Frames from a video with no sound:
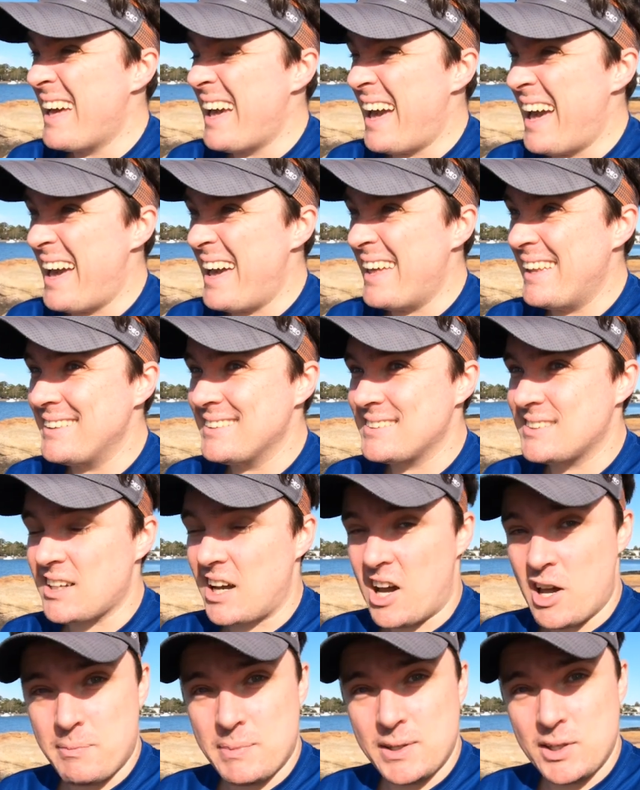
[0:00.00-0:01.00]
And
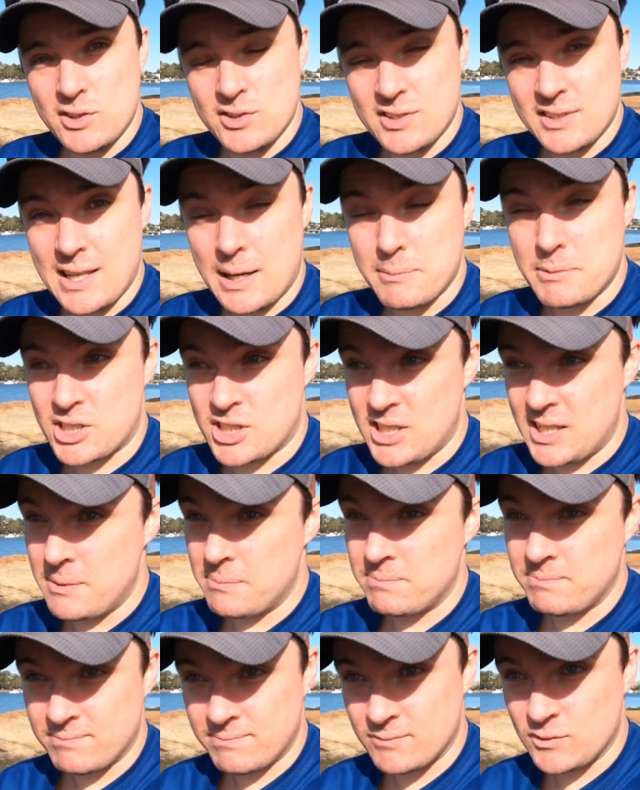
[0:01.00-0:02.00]
I've been using that
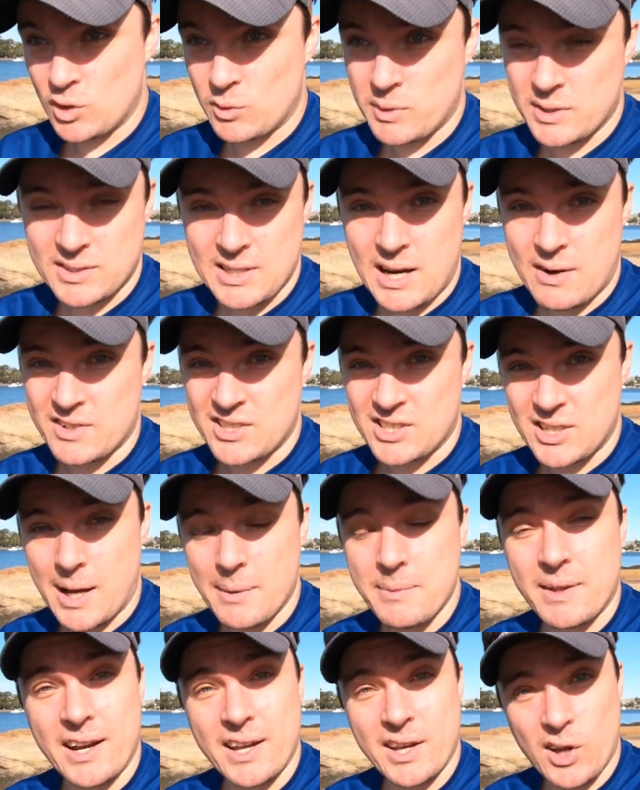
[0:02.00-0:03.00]
machine almost every
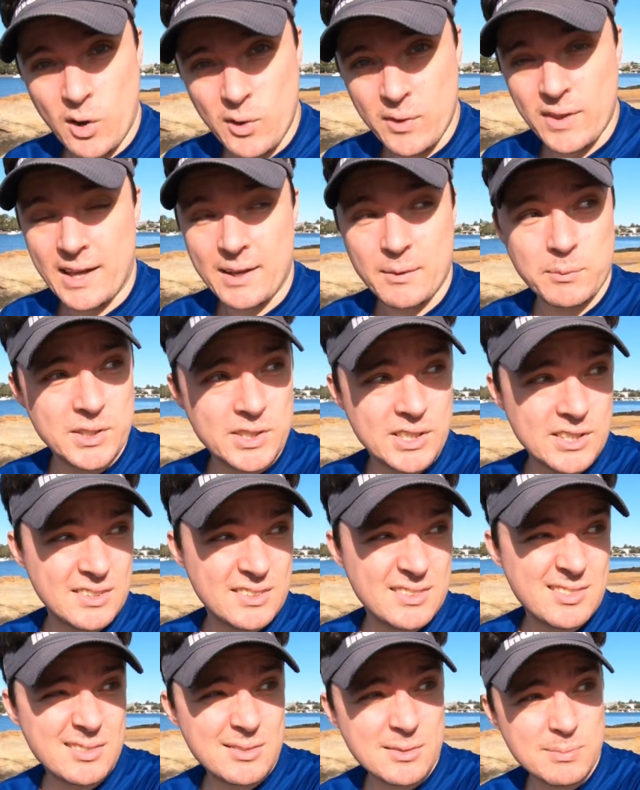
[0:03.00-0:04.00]
time that I go there, which
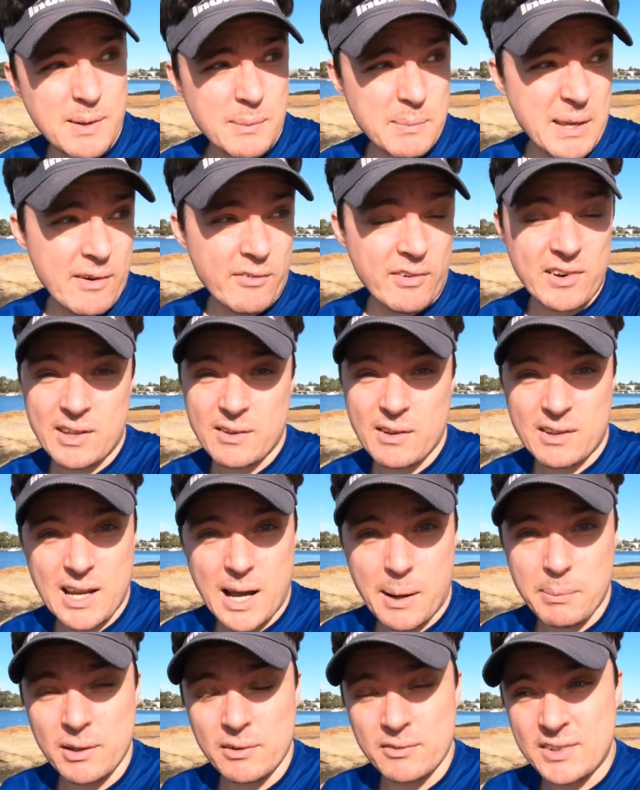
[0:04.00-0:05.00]
is maybe every
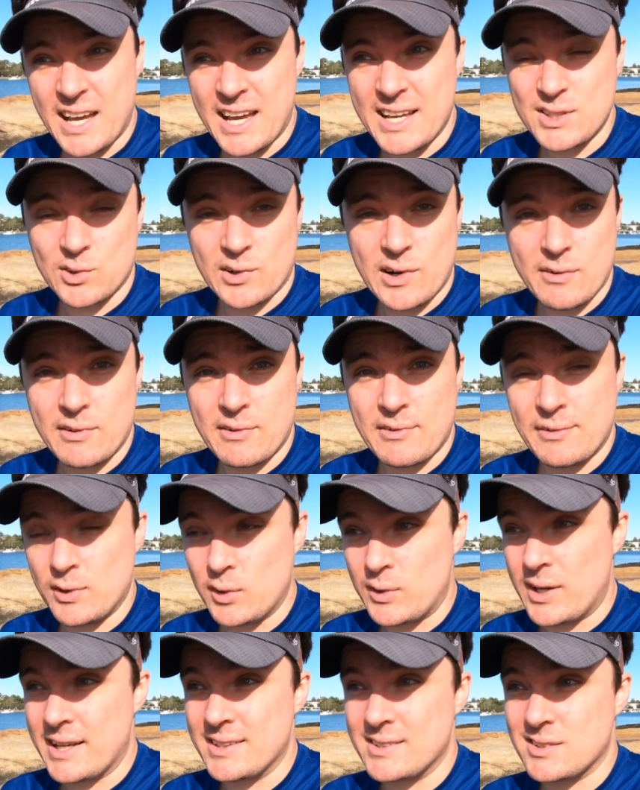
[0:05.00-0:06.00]
couple of days or every
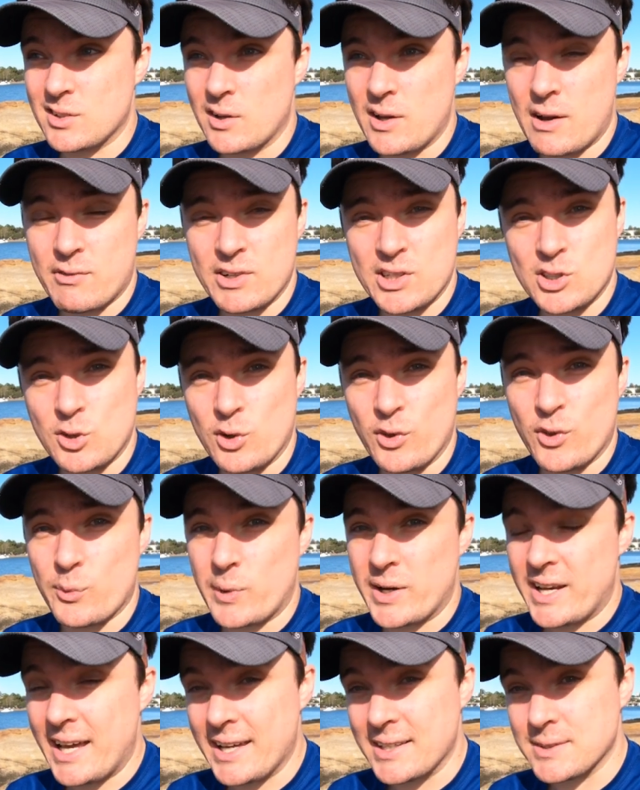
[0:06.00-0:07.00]
few days, so every 2 to
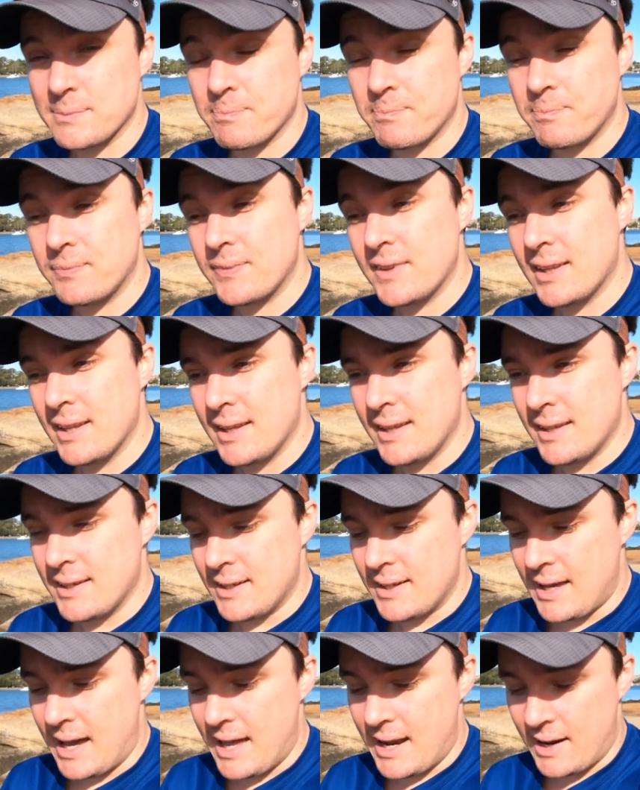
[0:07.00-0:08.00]
3 days.
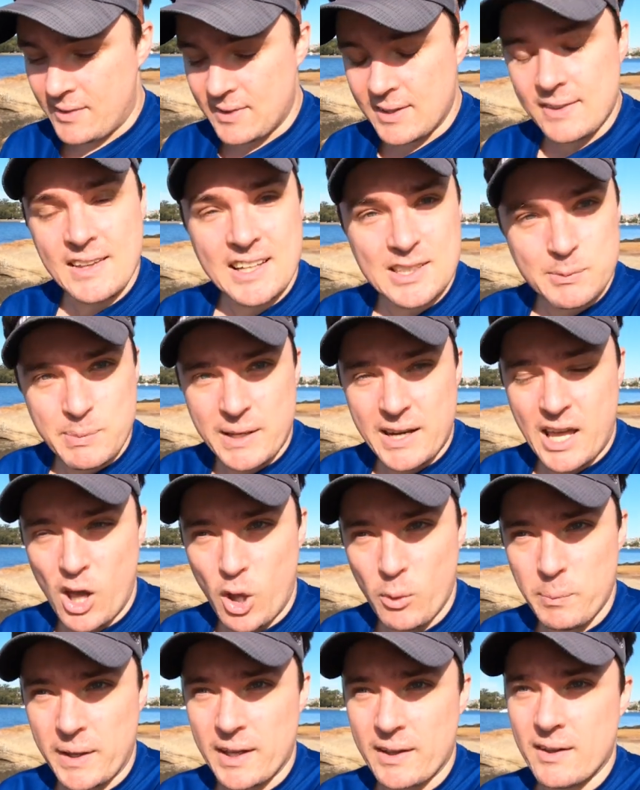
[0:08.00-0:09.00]
And I think that's been
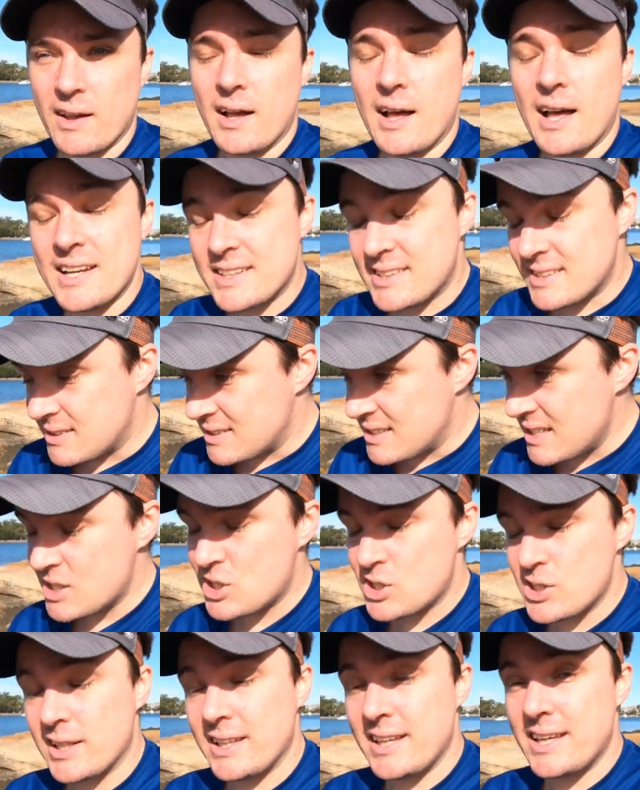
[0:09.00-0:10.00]
helping.
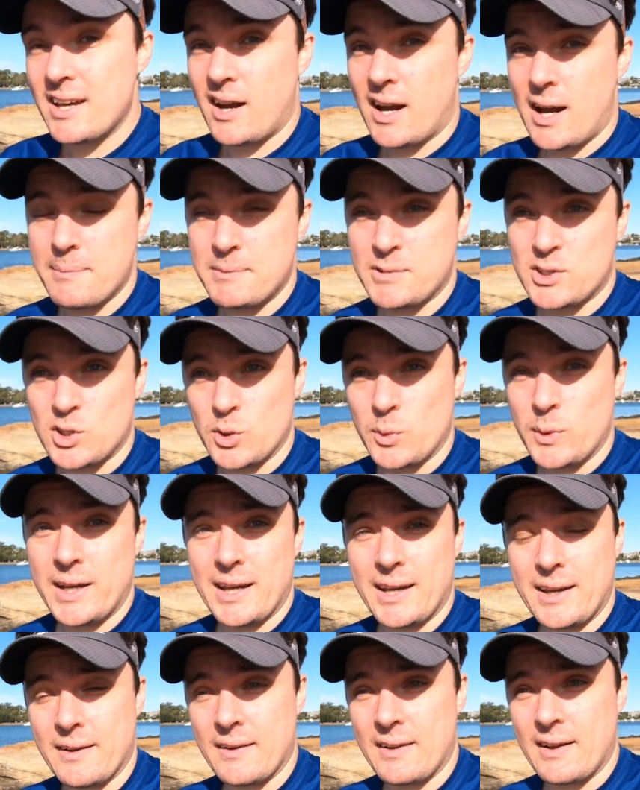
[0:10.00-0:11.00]
Additionally, I'm
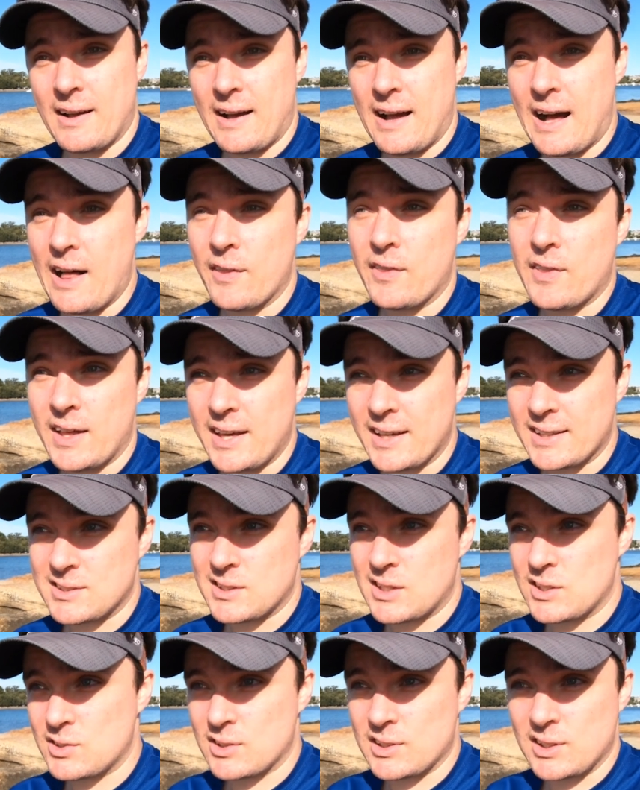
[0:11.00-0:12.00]
doing other
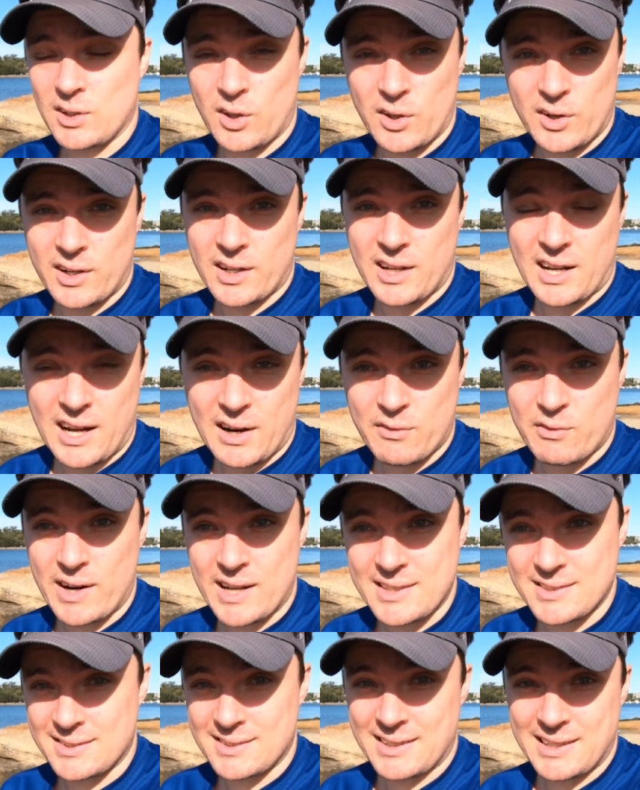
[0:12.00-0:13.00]
eccentrically loaded calf
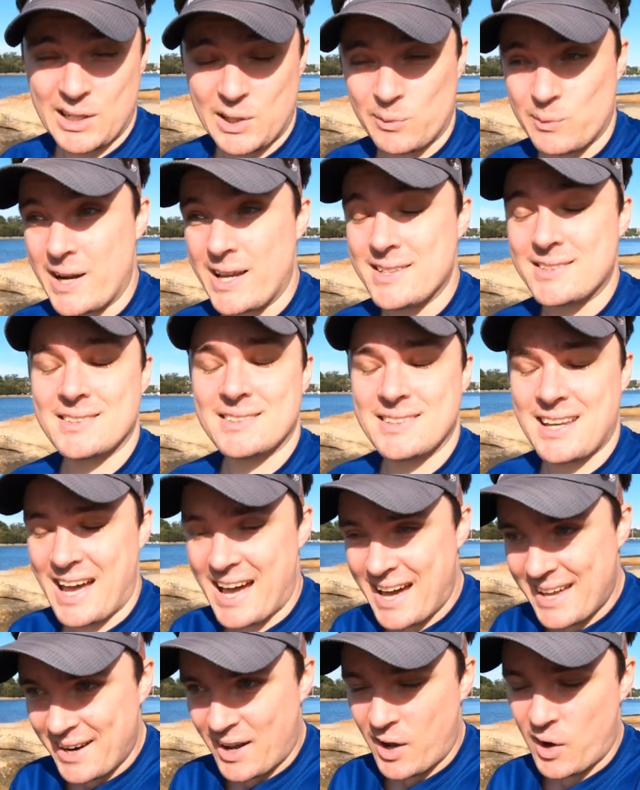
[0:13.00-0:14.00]
raises and heel raises
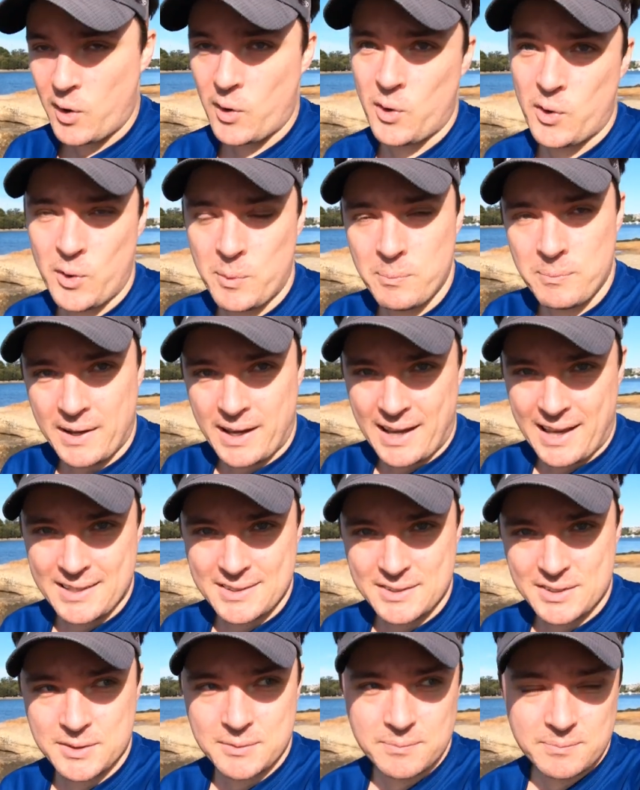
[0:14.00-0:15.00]
at home
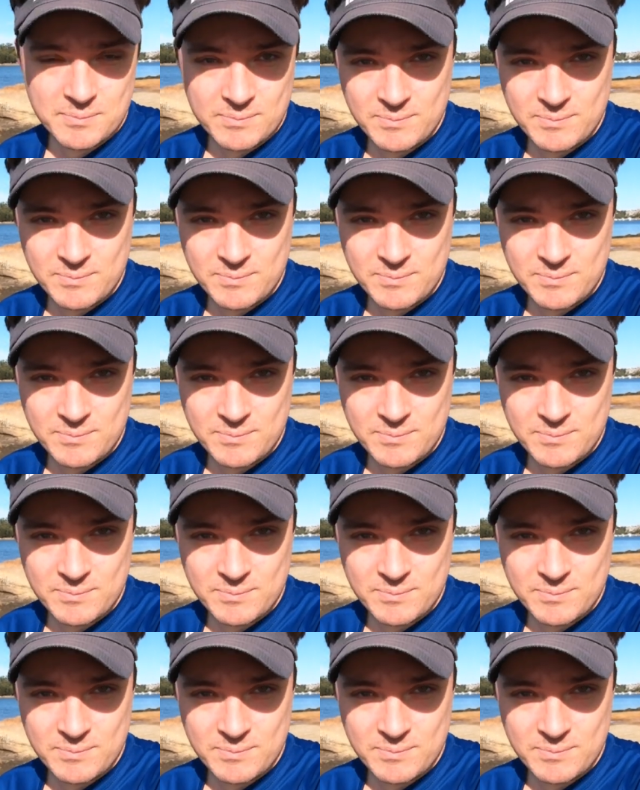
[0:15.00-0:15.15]
and